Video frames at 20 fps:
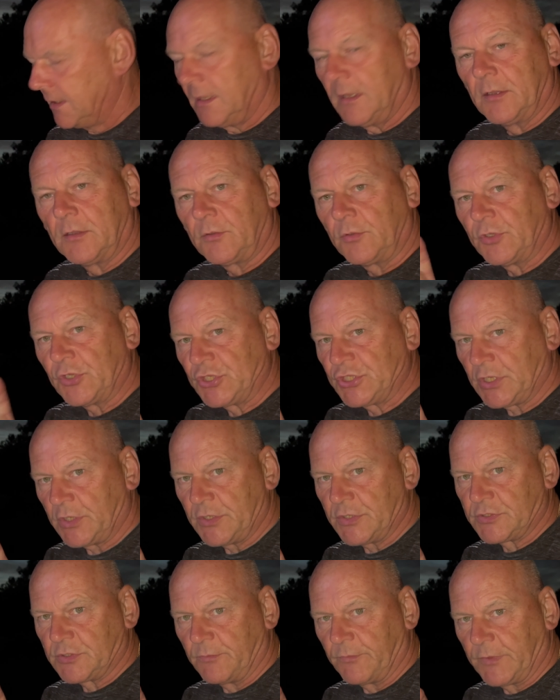I'm going to show
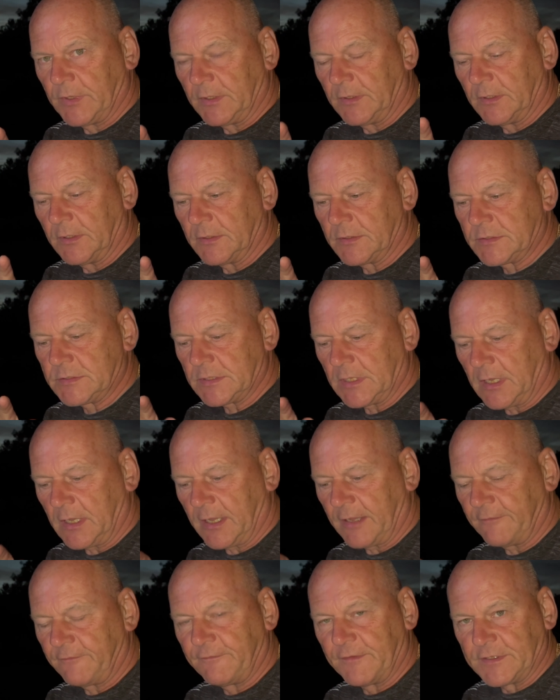you something that
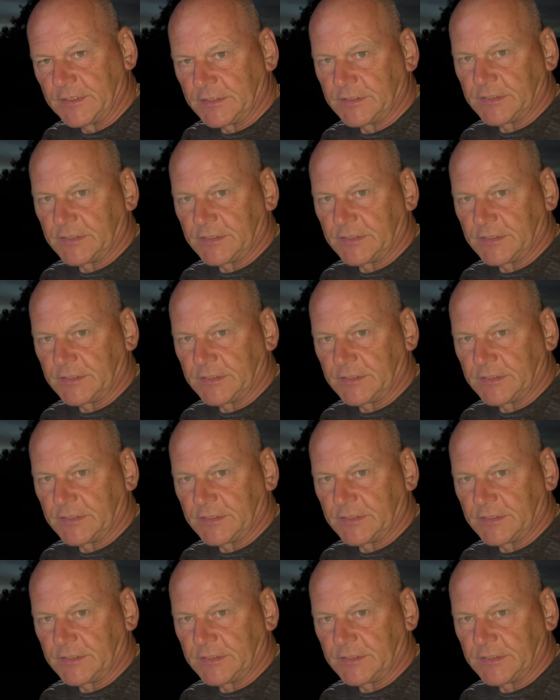I fitted